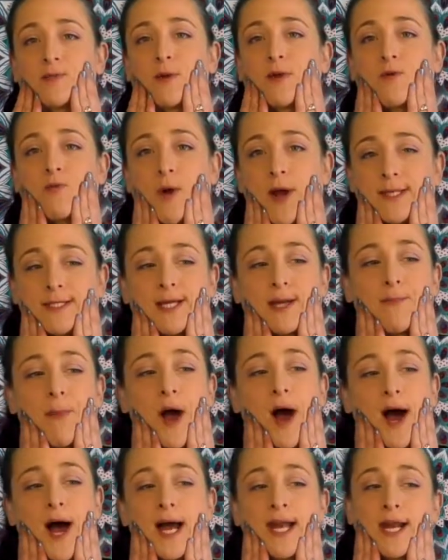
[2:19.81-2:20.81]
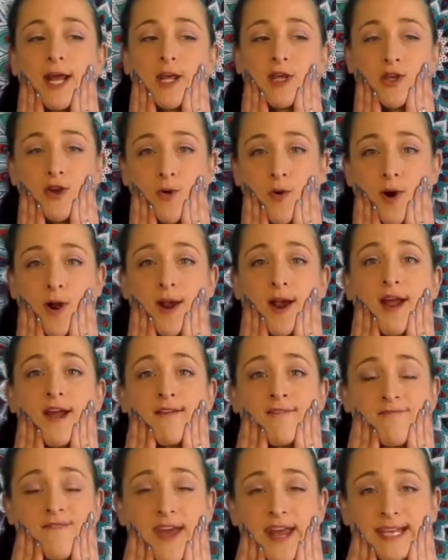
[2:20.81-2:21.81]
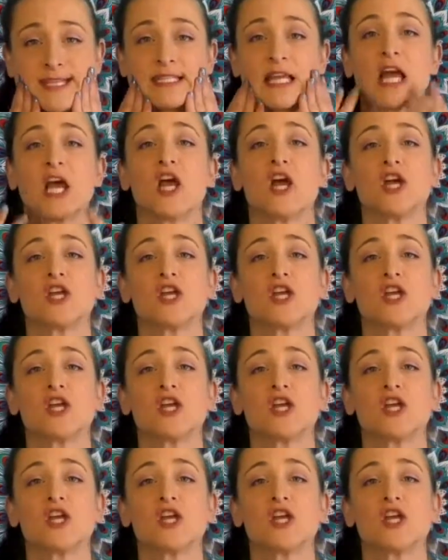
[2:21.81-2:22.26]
it winds up on your face.